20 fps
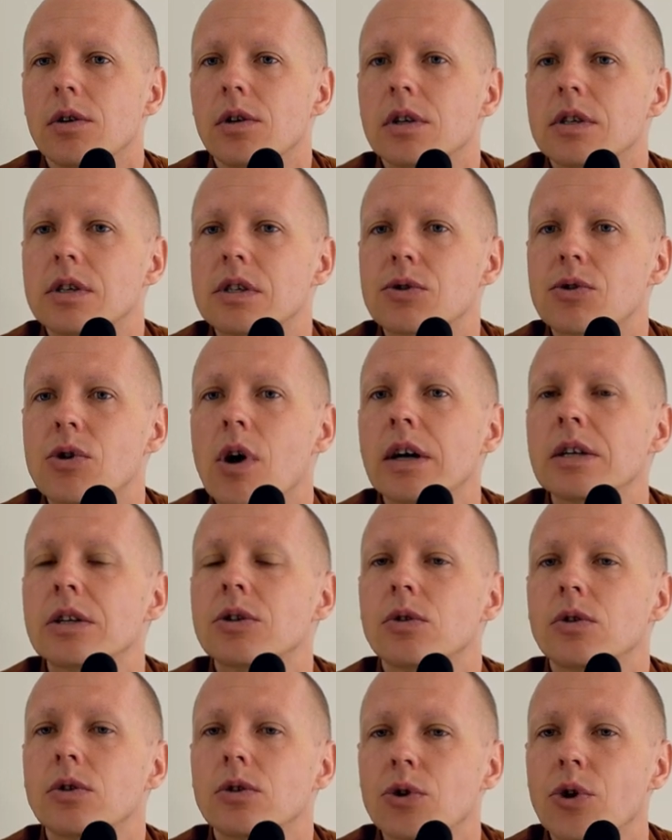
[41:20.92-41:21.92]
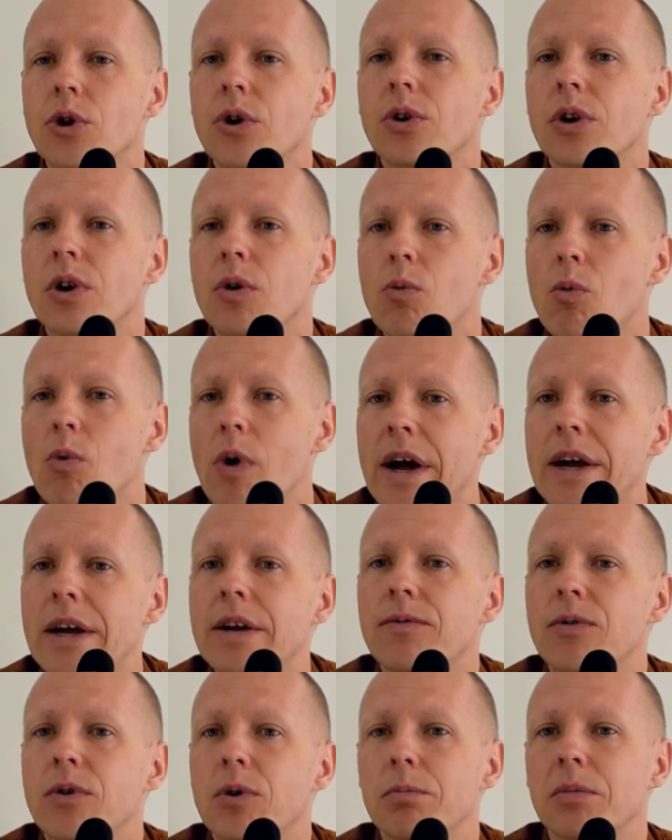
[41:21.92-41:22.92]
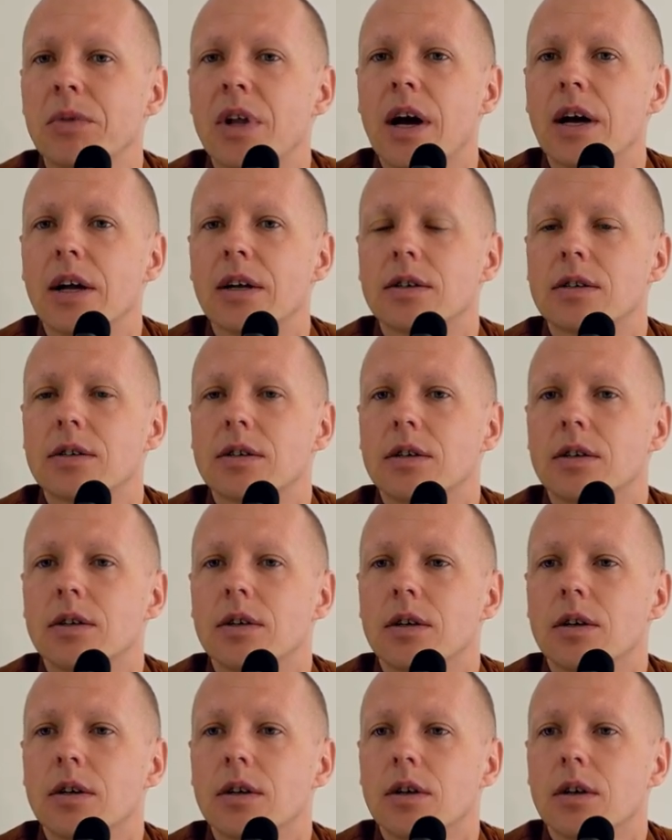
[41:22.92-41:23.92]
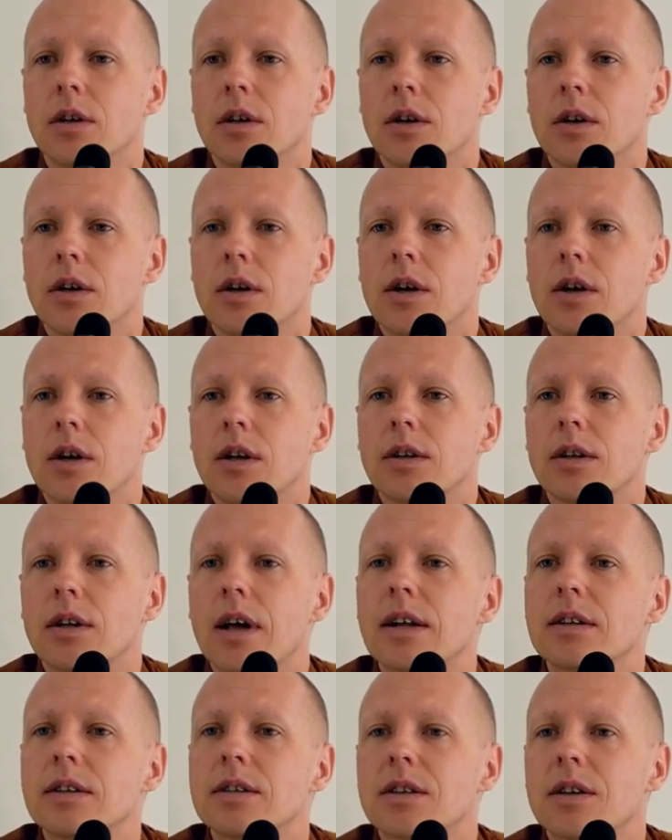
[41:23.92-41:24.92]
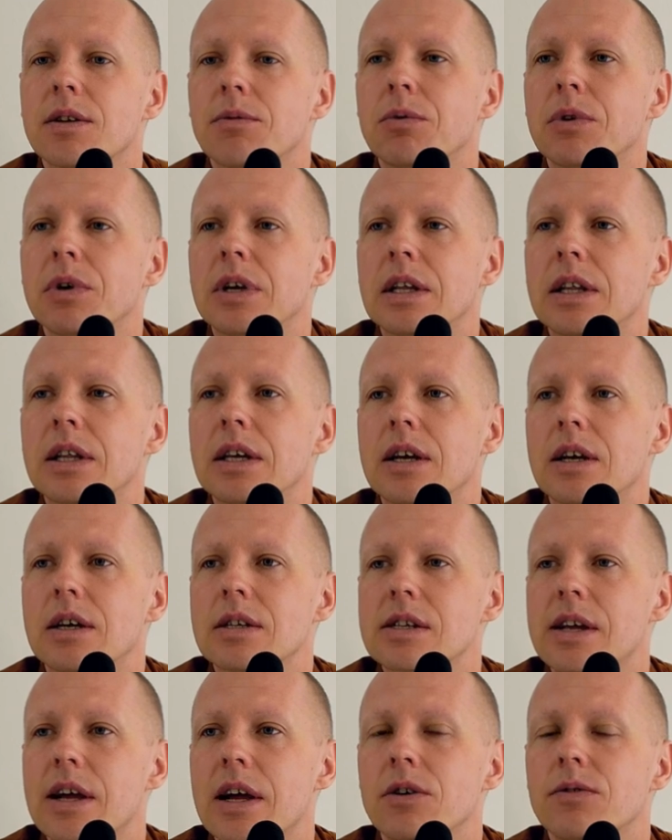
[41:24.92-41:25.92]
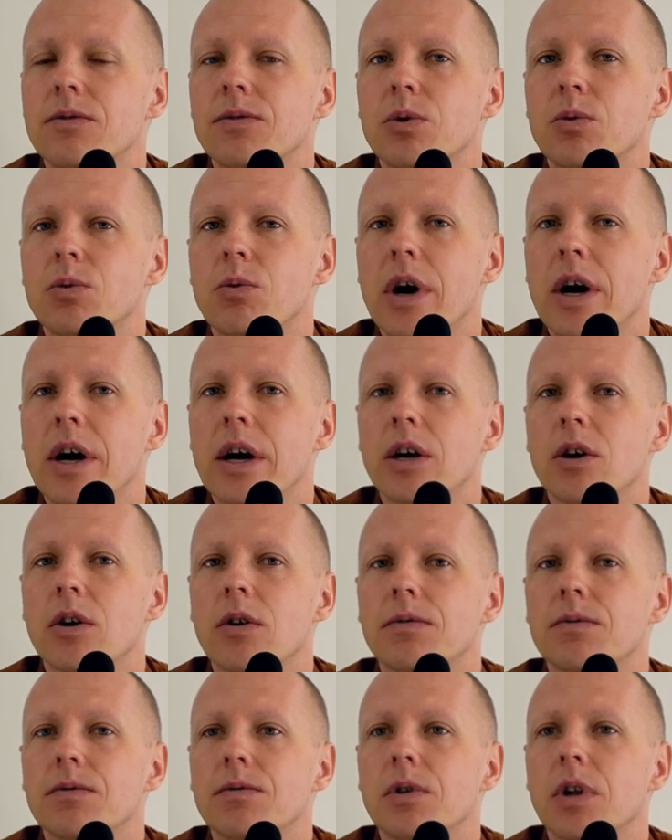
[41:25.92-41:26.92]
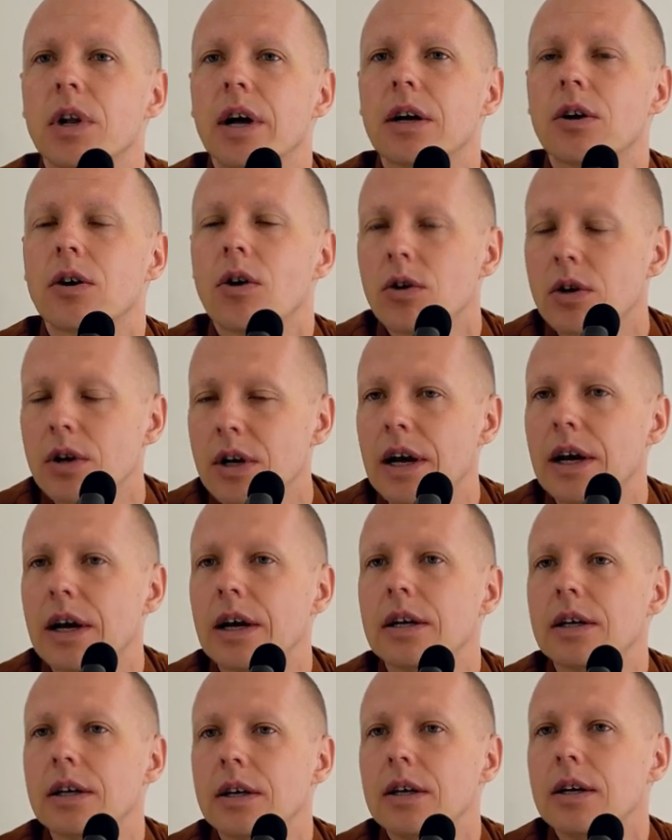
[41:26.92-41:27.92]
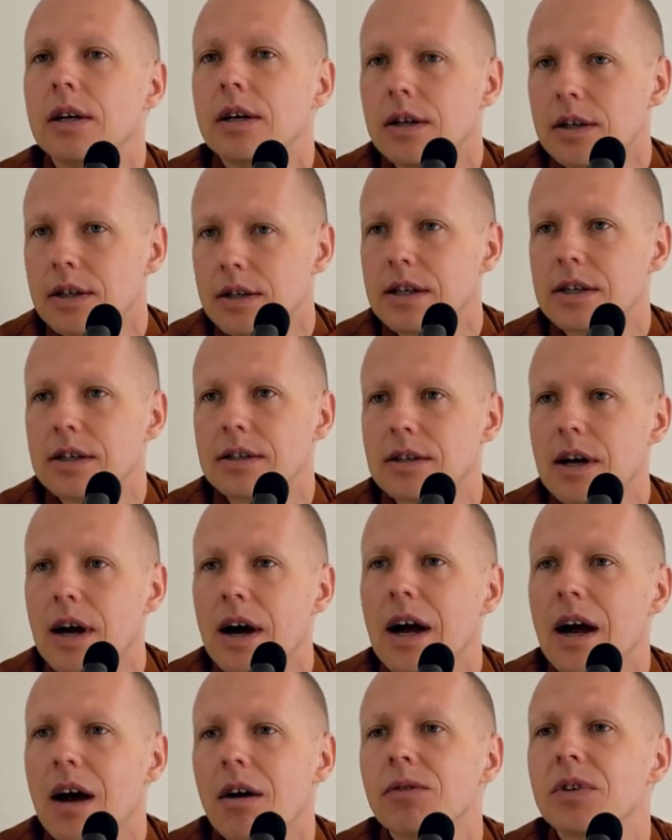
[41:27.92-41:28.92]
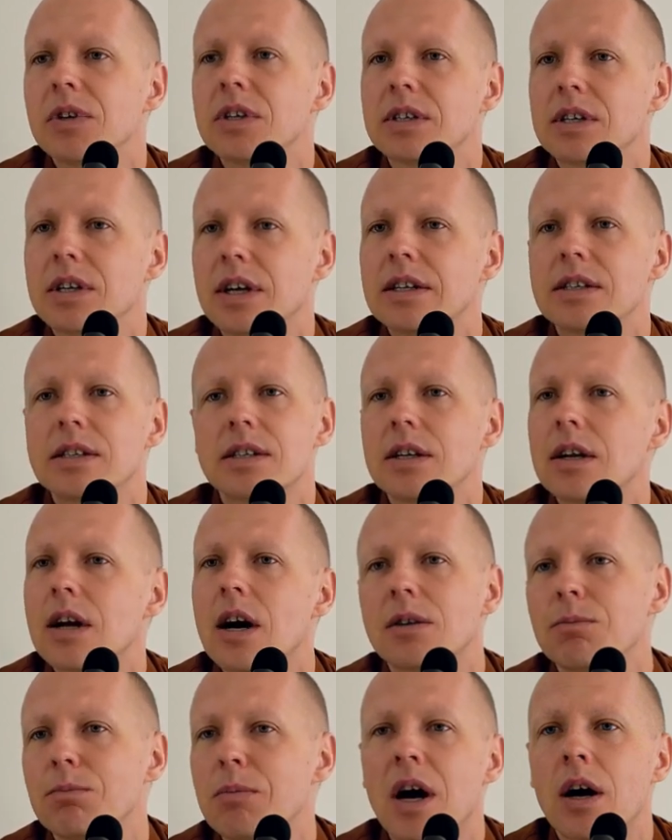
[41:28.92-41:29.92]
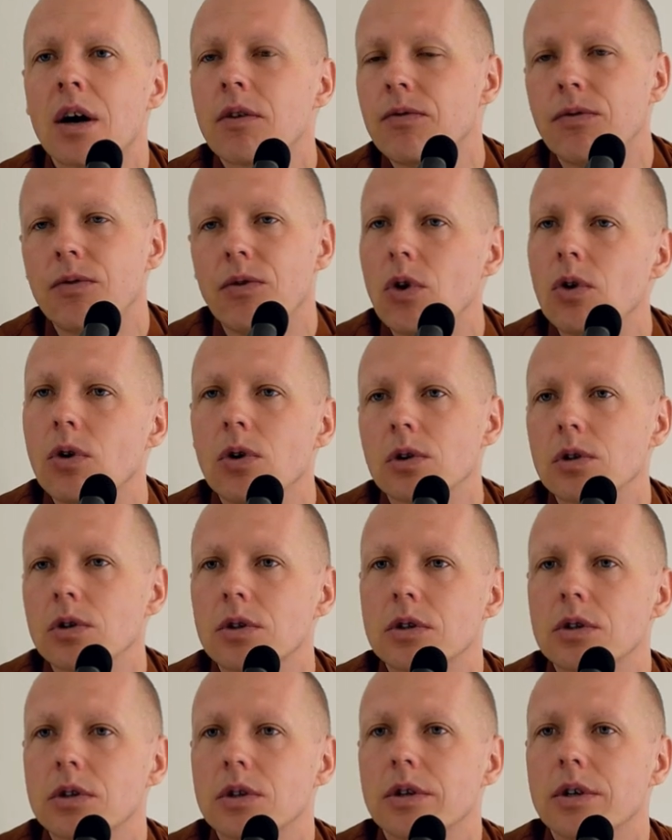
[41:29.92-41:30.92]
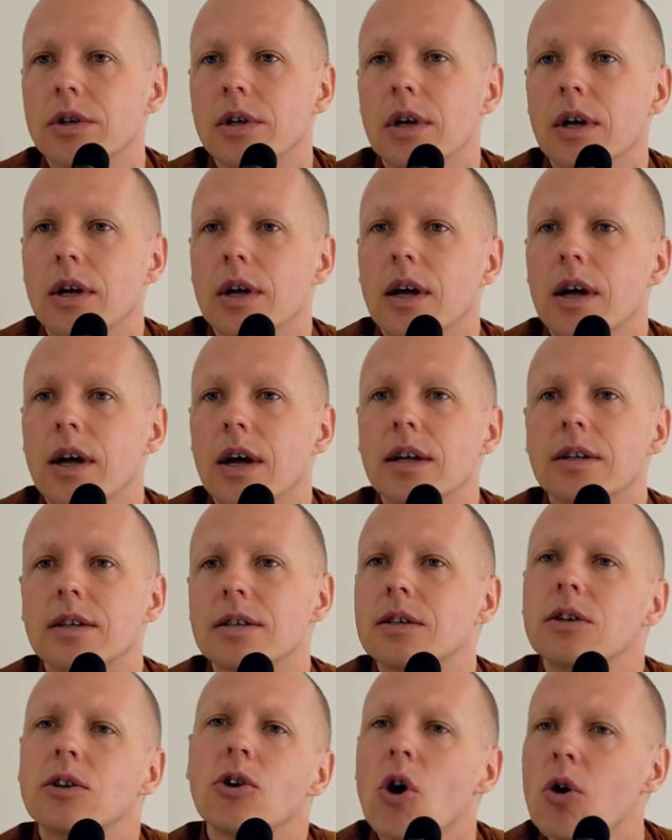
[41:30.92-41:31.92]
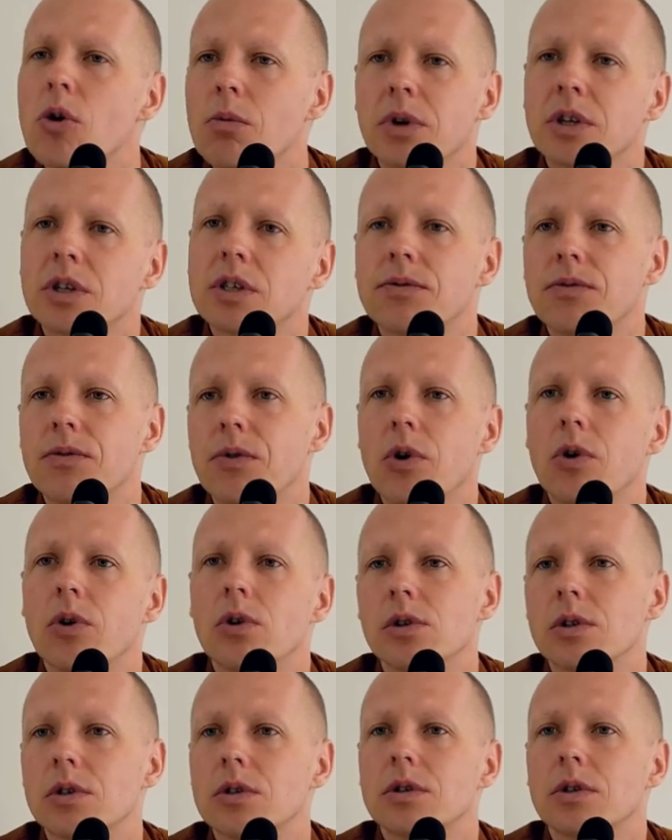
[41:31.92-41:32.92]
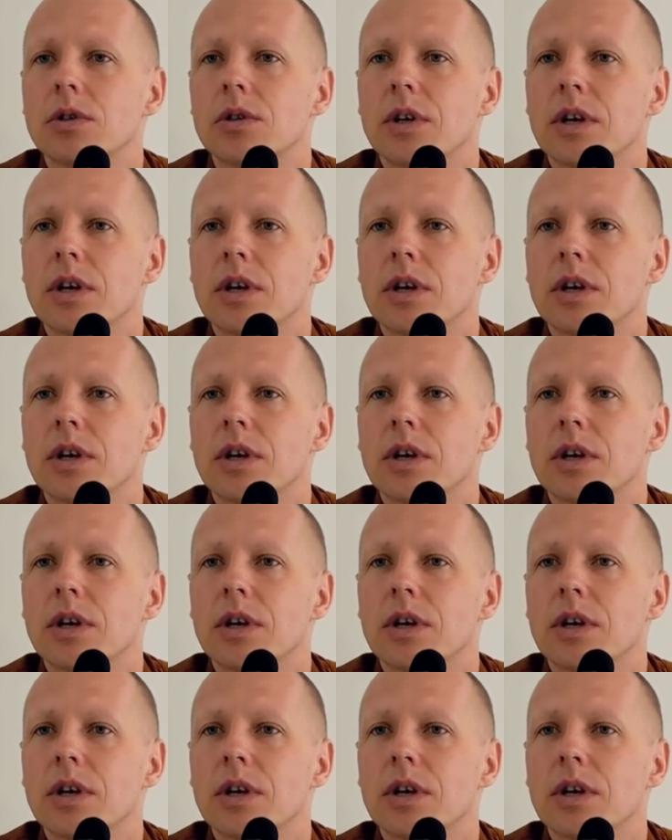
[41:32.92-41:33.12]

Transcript: Let's try to turn away from that. That's the really a skillful way of like, okay, yes, I have this. It's not my fault. It's nobody's fault.